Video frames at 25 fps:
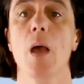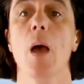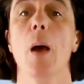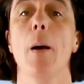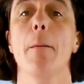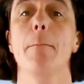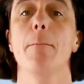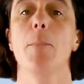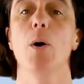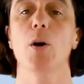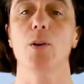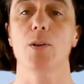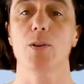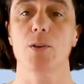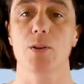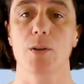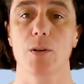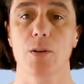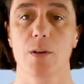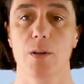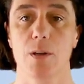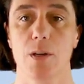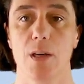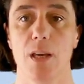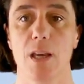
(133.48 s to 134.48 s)
But
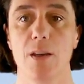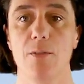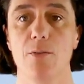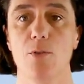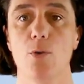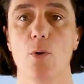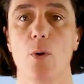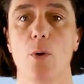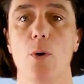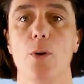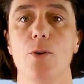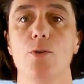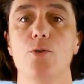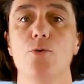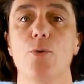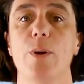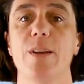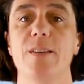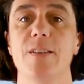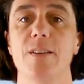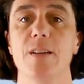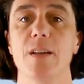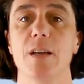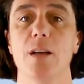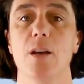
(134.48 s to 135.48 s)
if you're
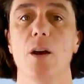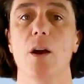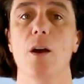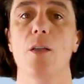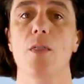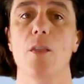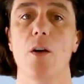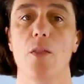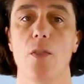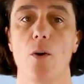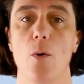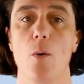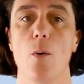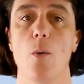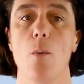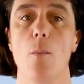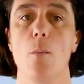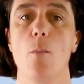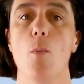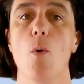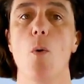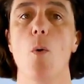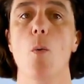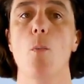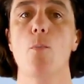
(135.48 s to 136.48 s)
addressing another
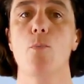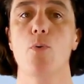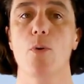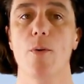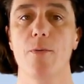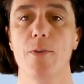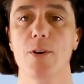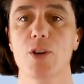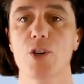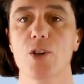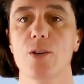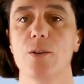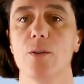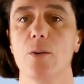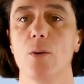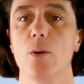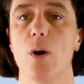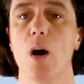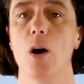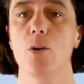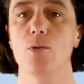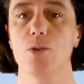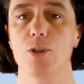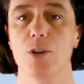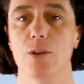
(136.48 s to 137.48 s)
more professional
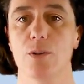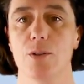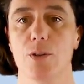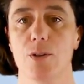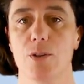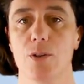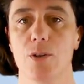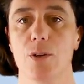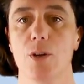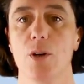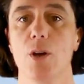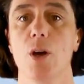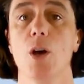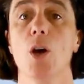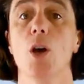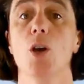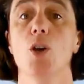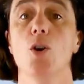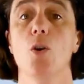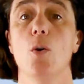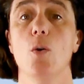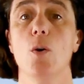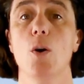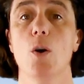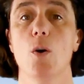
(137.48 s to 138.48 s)
audience,
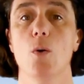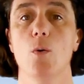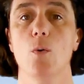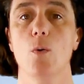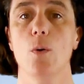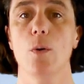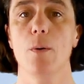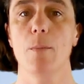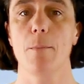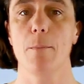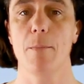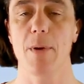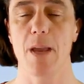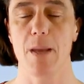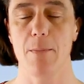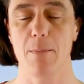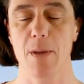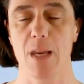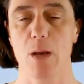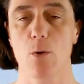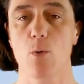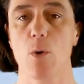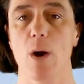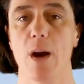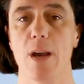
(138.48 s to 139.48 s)
your goal may be
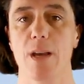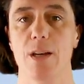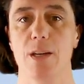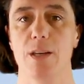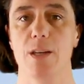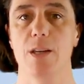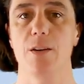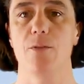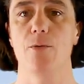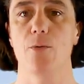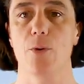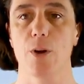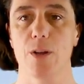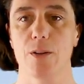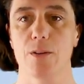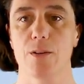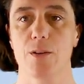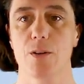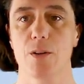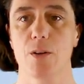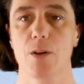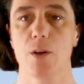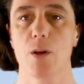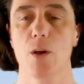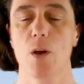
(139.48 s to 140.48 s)
quite different.